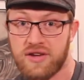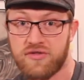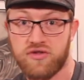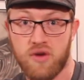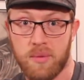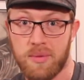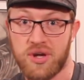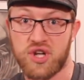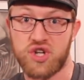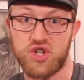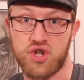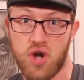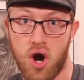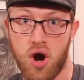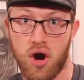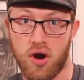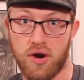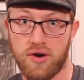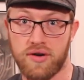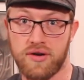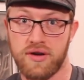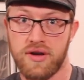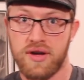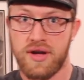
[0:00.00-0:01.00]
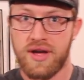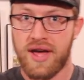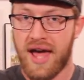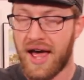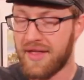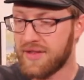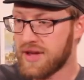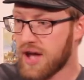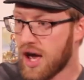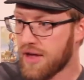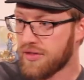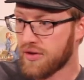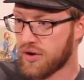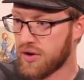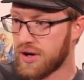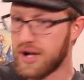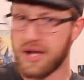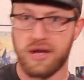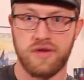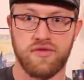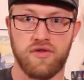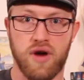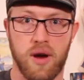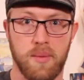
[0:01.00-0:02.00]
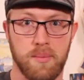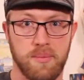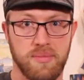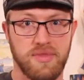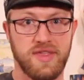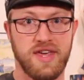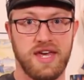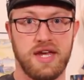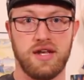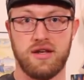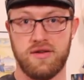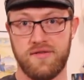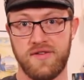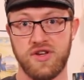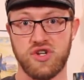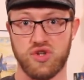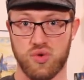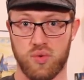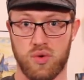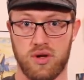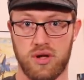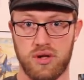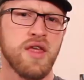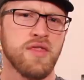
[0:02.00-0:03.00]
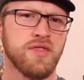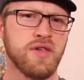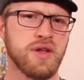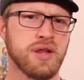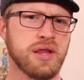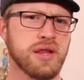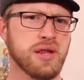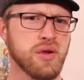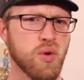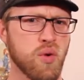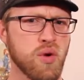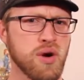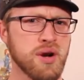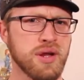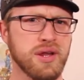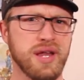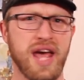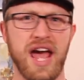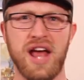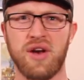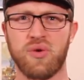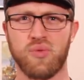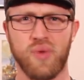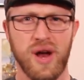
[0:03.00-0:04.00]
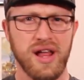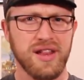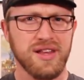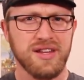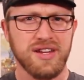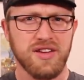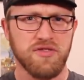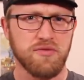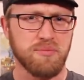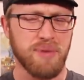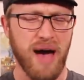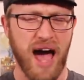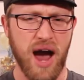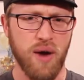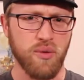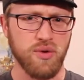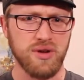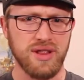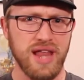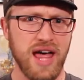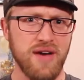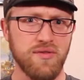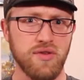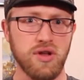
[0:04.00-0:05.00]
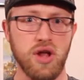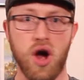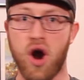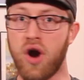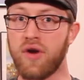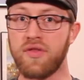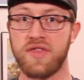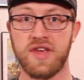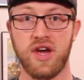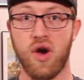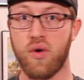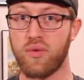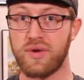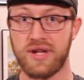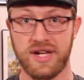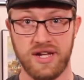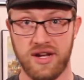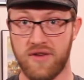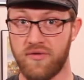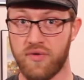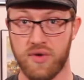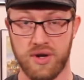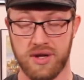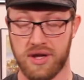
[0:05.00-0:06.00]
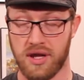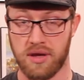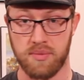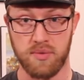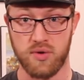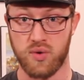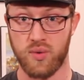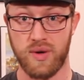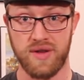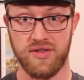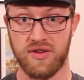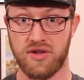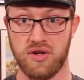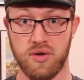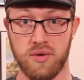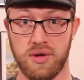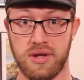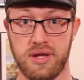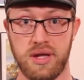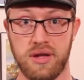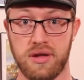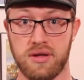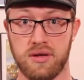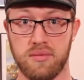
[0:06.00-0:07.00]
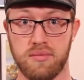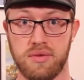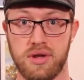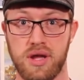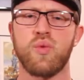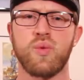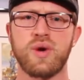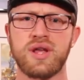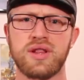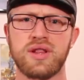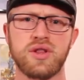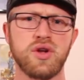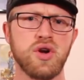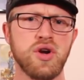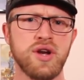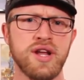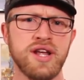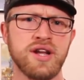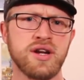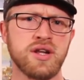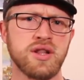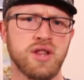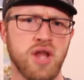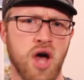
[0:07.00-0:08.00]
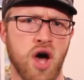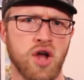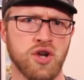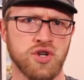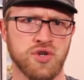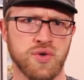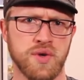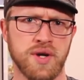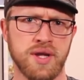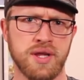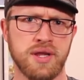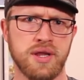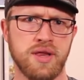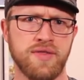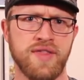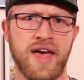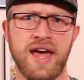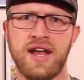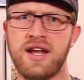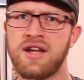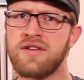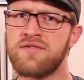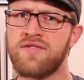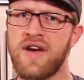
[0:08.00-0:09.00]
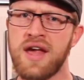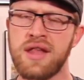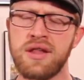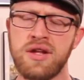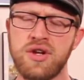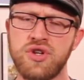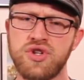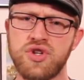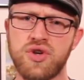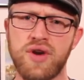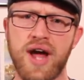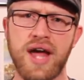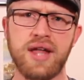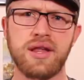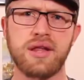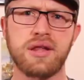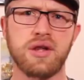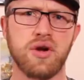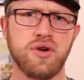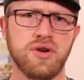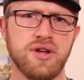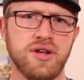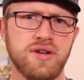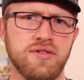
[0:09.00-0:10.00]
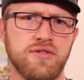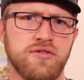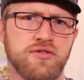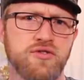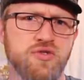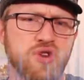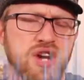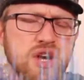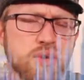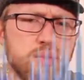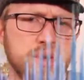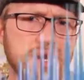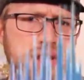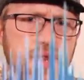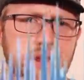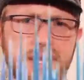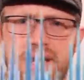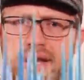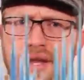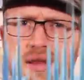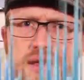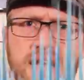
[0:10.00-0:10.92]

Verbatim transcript: from a shard, and the other is from the individual. The source and relative power level aren't aren't the only differences between the two systems. We learn in Elantris that investiture has certain frequencies